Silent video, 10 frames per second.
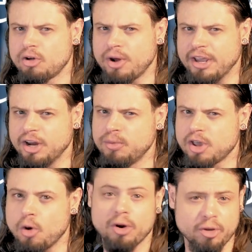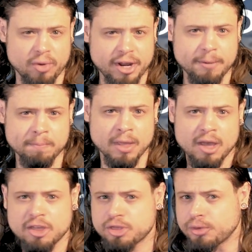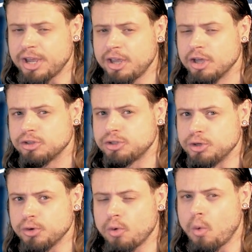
Alright, here we go. Are you ready? 3, 2,